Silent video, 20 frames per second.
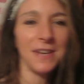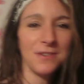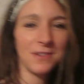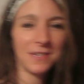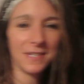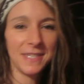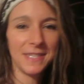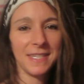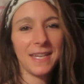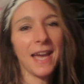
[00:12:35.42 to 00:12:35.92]
you
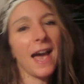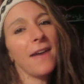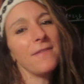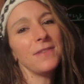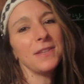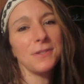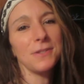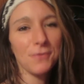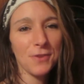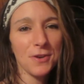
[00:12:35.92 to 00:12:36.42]
could see
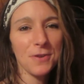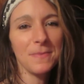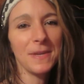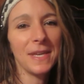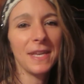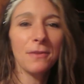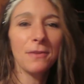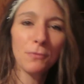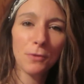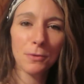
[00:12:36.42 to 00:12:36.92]
Ivy's room and
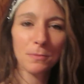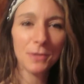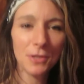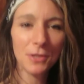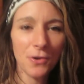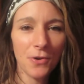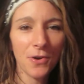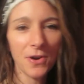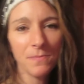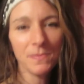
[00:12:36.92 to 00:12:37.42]
get a room
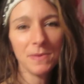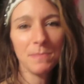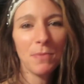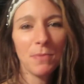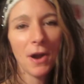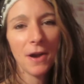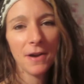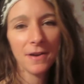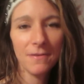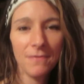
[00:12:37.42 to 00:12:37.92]
tour and be
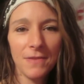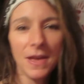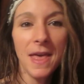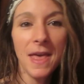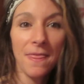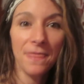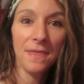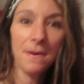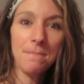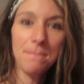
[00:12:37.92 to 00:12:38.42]
part of
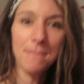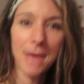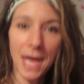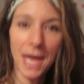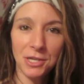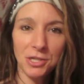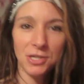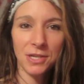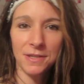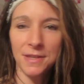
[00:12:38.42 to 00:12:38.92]
the
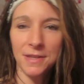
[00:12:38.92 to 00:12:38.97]
magic